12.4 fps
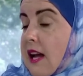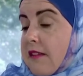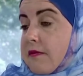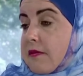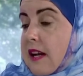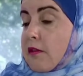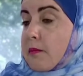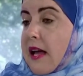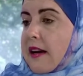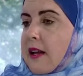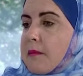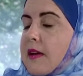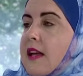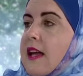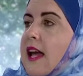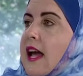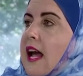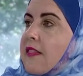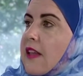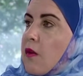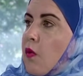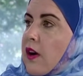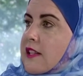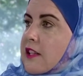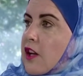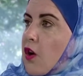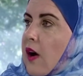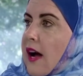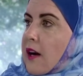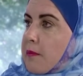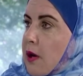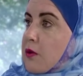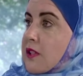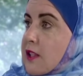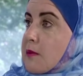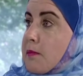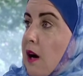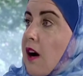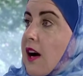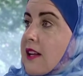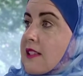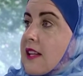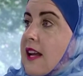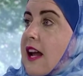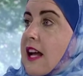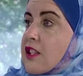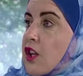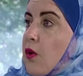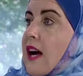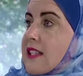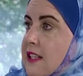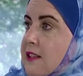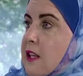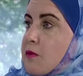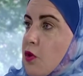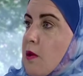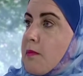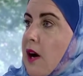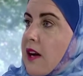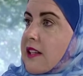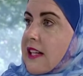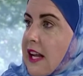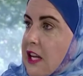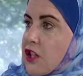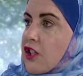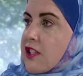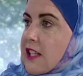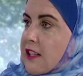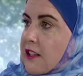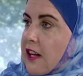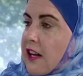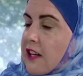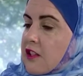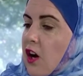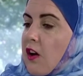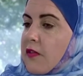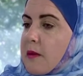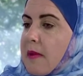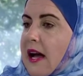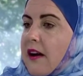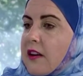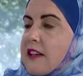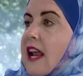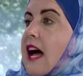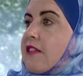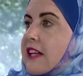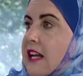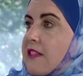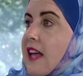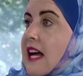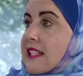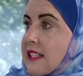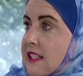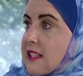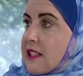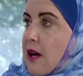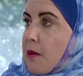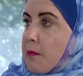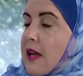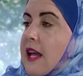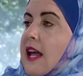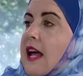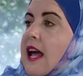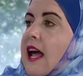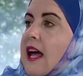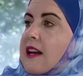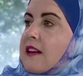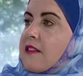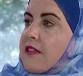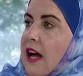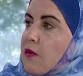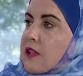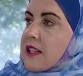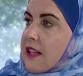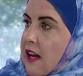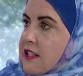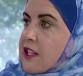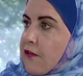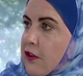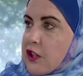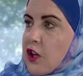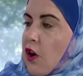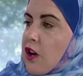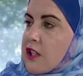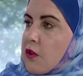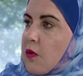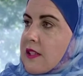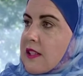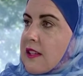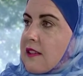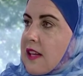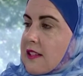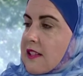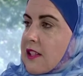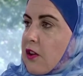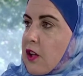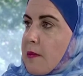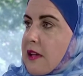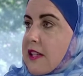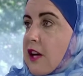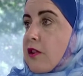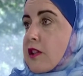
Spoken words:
me. I've never met him. And they wanted to know how to post his bond. And so I sent them to a bonding agency and taught them how to navigate that system. And that was a different charge. It wasn't necessarily about